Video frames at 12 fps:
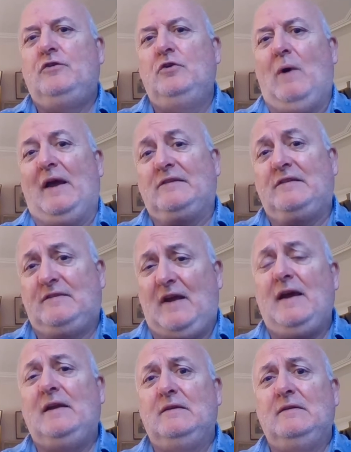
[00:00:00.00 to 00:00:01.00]
to
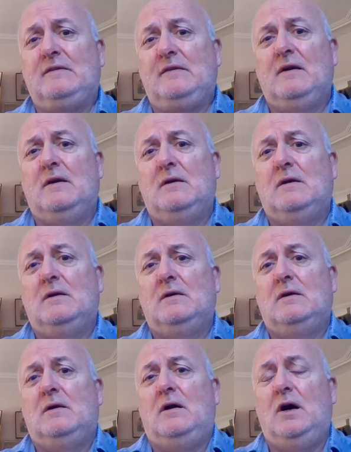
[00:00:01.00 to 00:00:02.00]
extend,
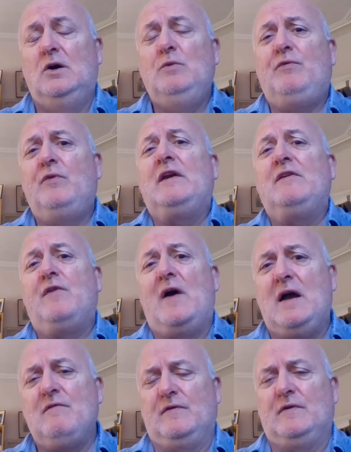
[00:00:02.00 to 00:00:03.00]
hopefully
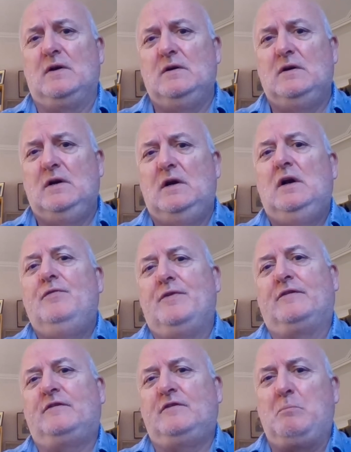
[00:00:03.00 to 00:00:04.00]
forever,
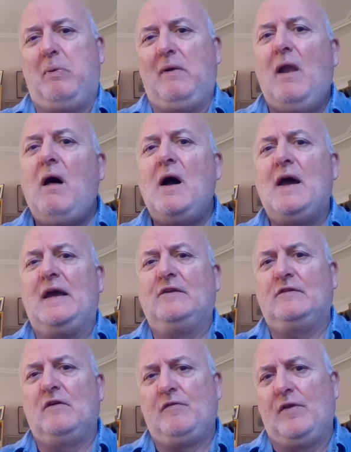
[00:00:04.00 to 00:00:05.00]
the
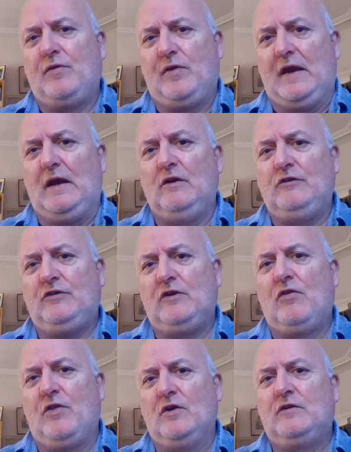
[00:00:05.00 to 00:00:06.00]
supplies of the things
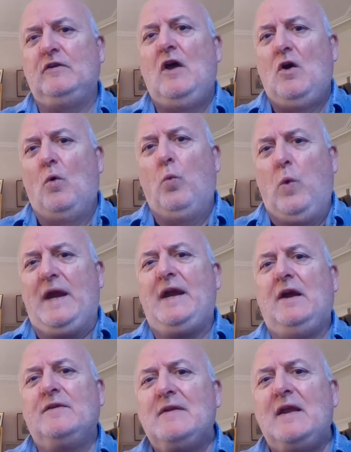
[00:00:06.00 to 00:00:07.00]
that
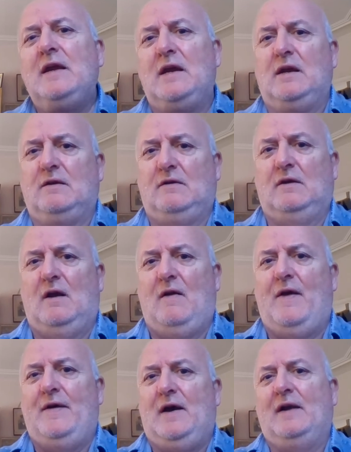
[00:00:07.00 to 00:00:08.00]
we need.
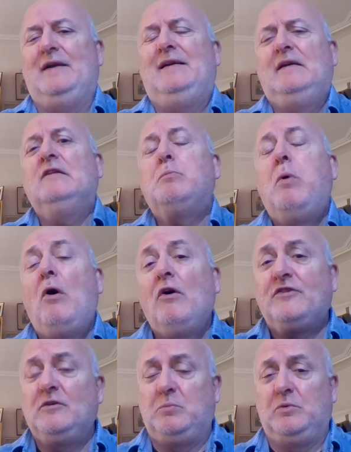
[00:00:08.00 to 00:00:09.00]
And it is
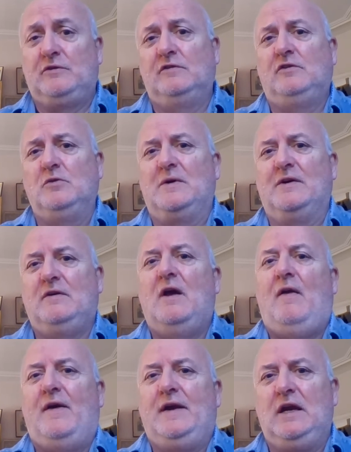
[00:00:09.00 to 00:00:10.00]
possible to do it
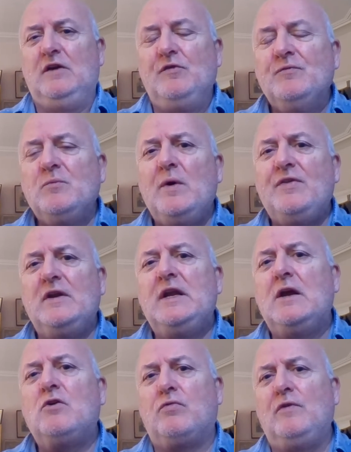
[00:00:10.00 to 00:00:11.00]
even with
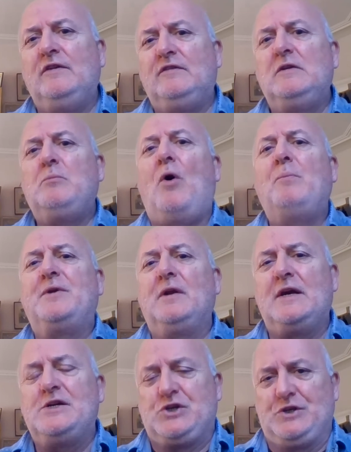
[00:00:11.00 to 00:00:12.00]
an increasing
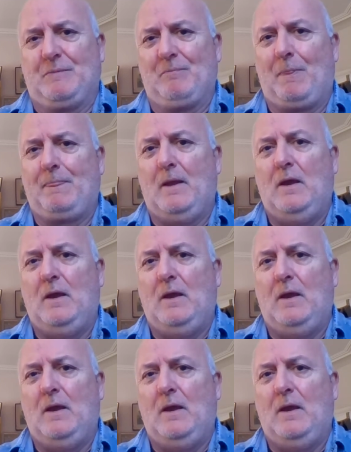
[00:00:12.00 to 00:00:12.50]
population.